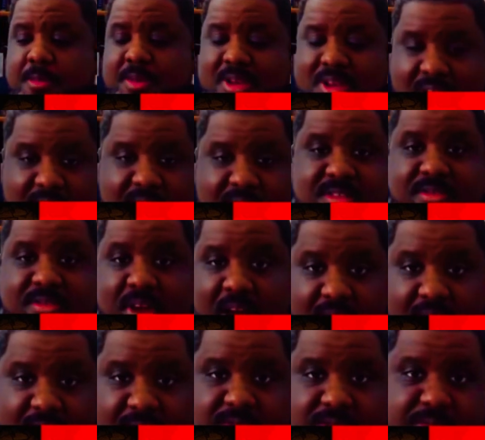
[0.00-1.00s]
because of
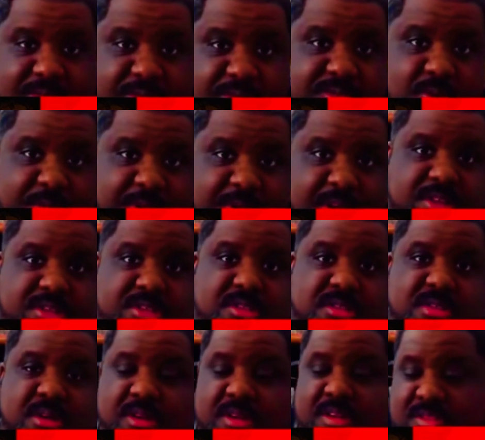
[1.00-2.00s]
high levels of
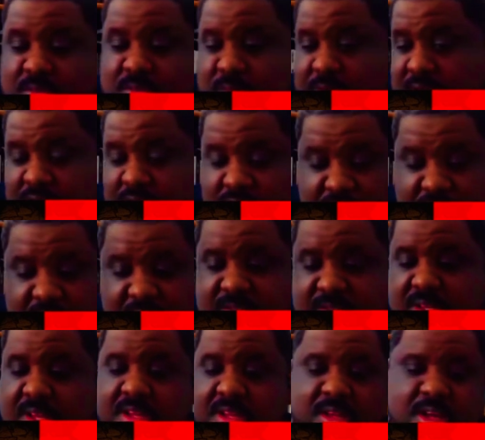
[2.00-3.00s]
discrimination, and this is what Chetty
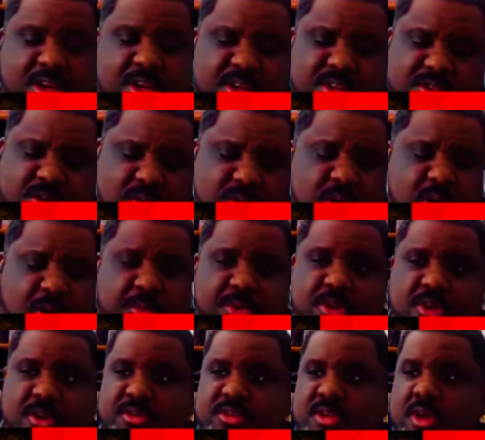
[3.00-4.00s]
study showed a
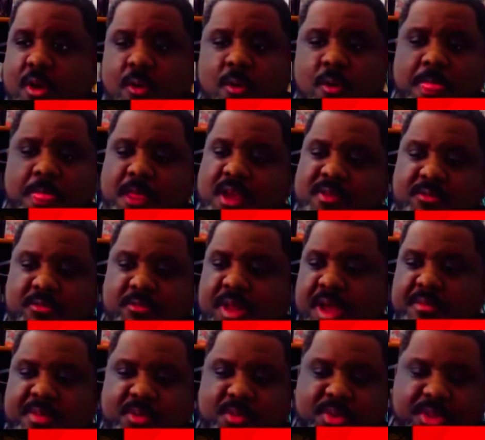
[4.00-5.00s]
couple of years ago, even
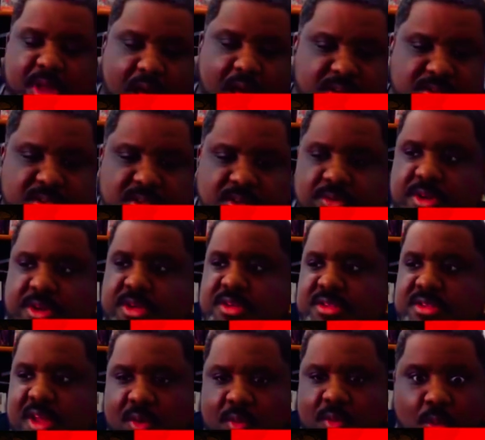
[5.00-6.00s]
black men with college
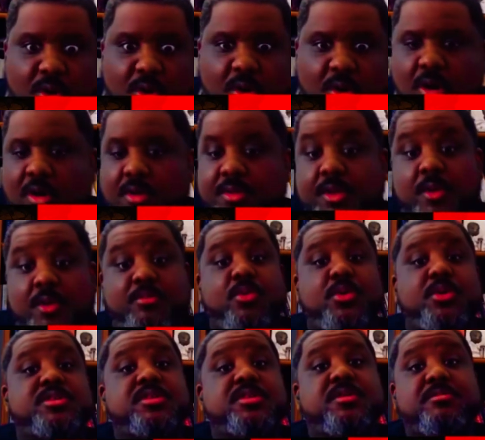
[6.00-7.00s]
degrees that work hard, that are
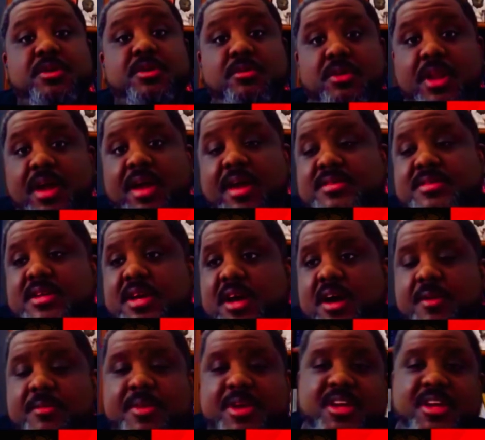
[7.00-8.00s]
born into the middle class,
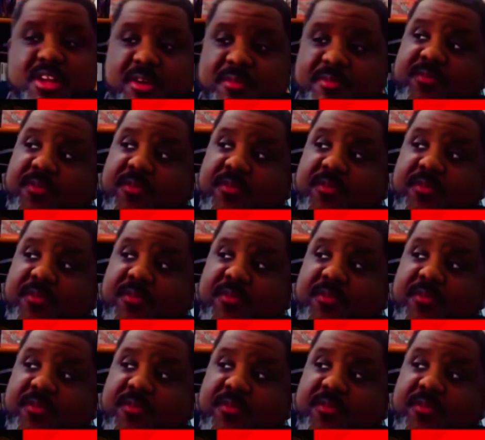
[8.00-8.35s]
end up